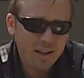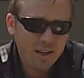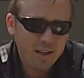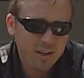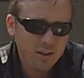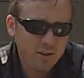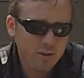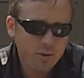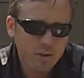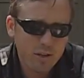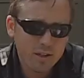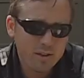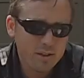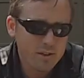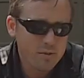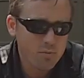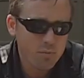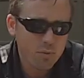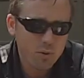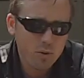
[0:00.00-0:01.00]
And you get
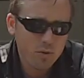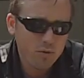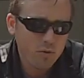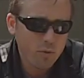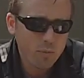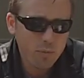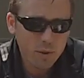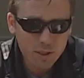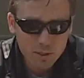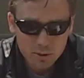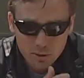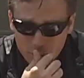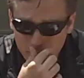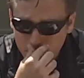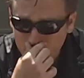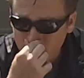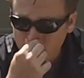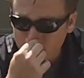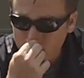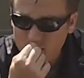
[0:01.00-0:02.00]
this beautiful picture.
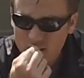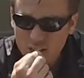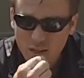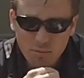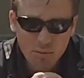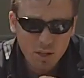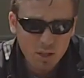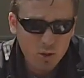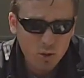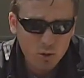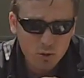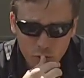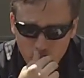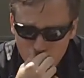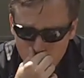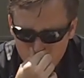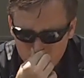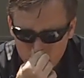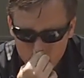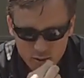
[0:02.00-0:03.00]
Now, the same thing goes for
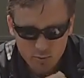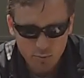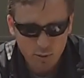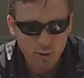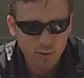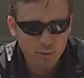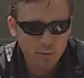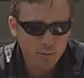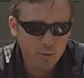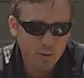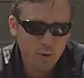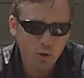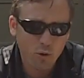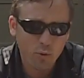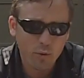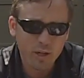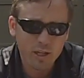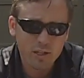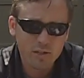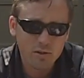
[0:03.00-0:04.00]
punishment. Or
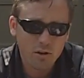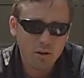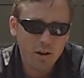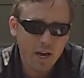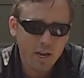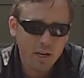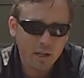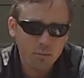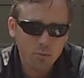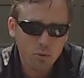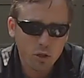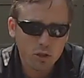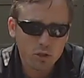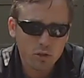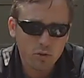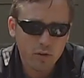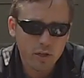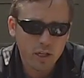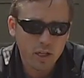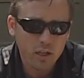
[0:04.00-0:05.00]
when I start adding
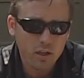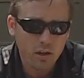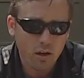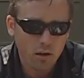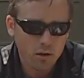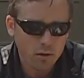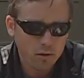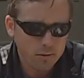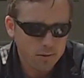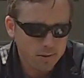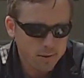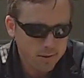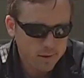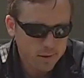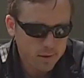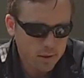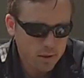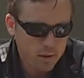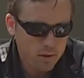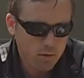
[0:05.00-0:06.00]
pressure of an e-collar.
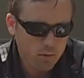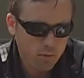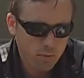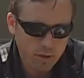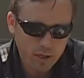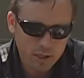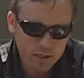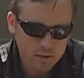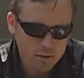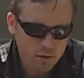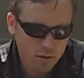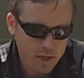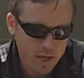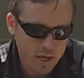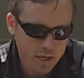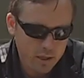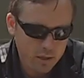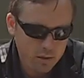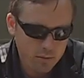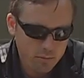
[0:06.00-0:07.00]
When I start
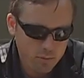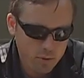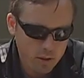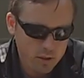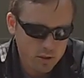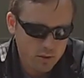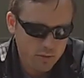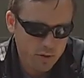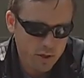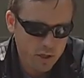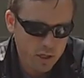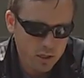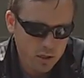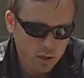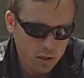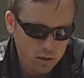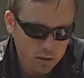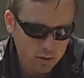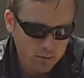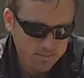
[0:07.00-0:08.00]
adding the pressure of an
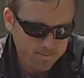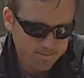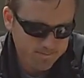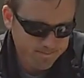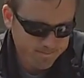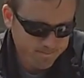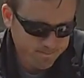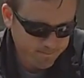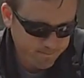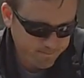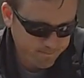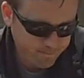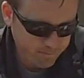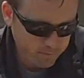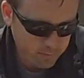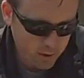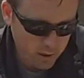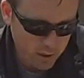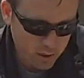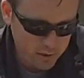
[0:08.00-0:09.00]
e-collar,
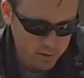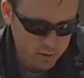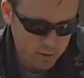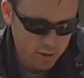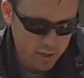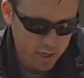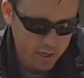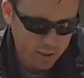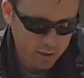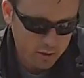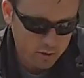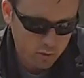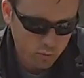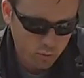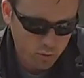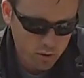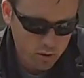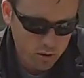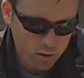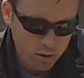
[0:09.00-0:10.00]
and I start adding it to the
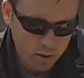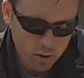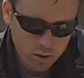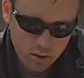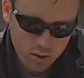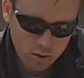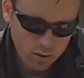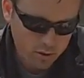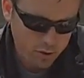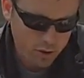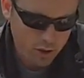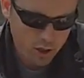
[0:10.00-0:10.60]
work, the